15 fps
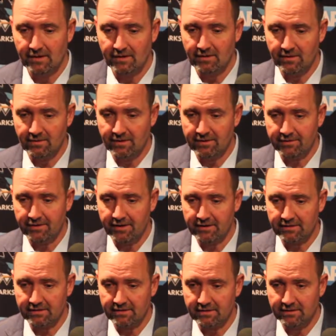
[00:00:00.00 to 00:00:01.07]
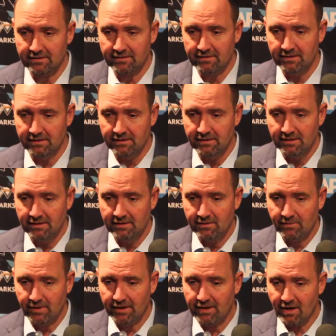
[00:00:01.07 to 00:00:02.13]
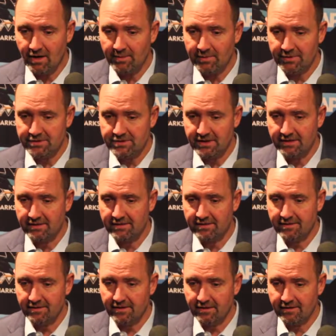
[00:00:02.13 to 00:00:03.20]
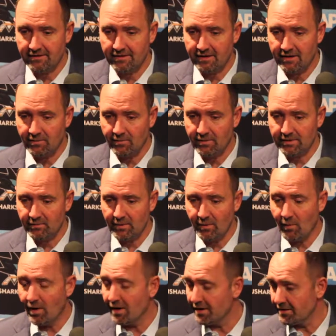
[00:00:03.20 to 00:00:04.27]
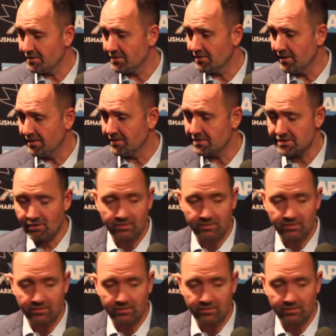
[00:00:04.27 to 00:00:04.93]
you know, I thought uh, we accomplished. I th- I thought what we wanted to on this